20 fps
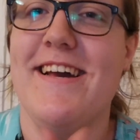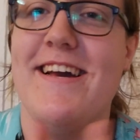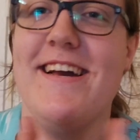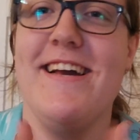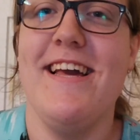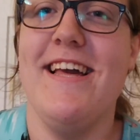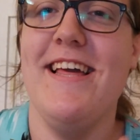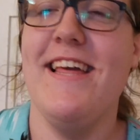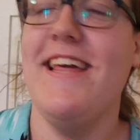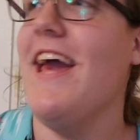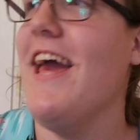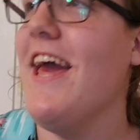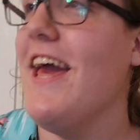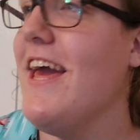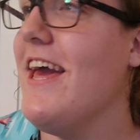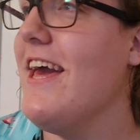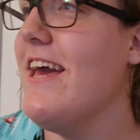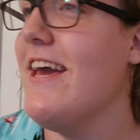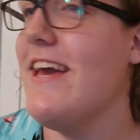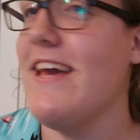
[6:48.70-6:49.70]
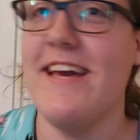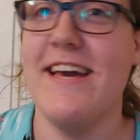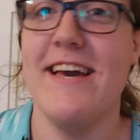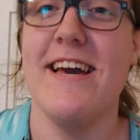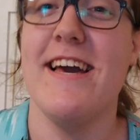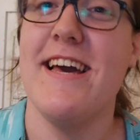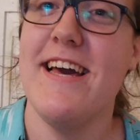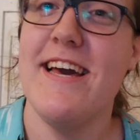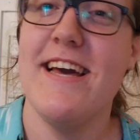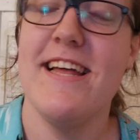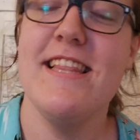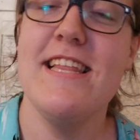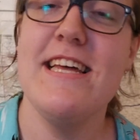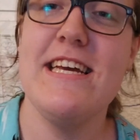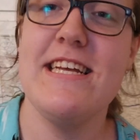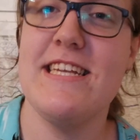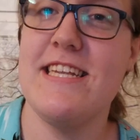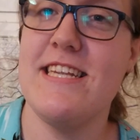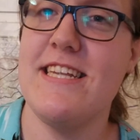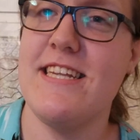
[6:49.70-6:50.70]
Yay!
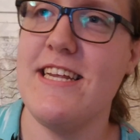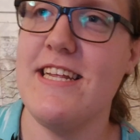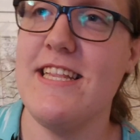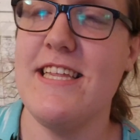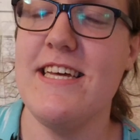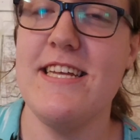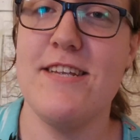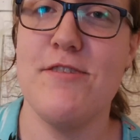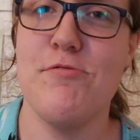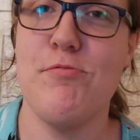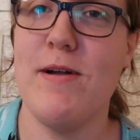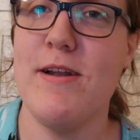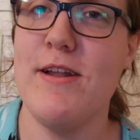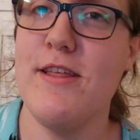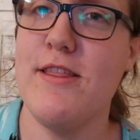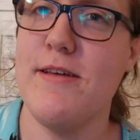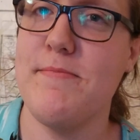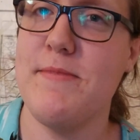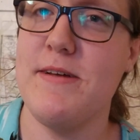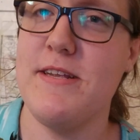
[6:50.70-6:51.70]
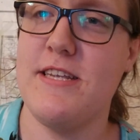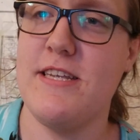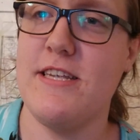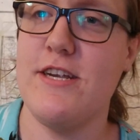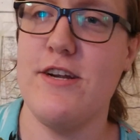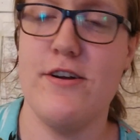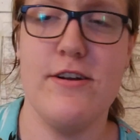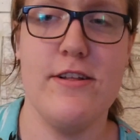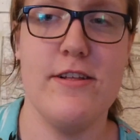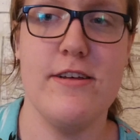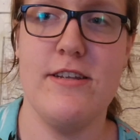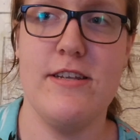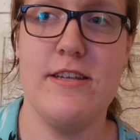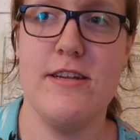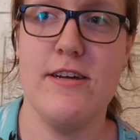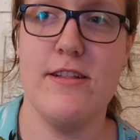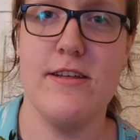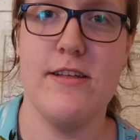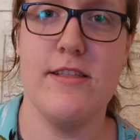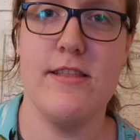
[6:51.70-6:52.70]
At least one of them is
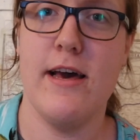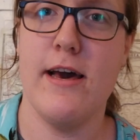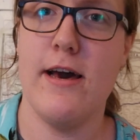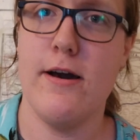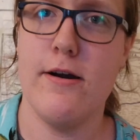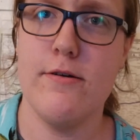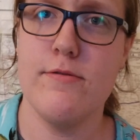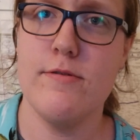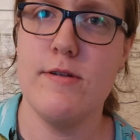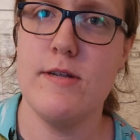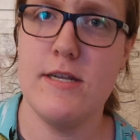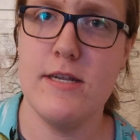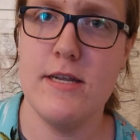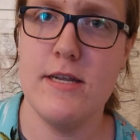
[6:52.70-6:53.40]
still in the house.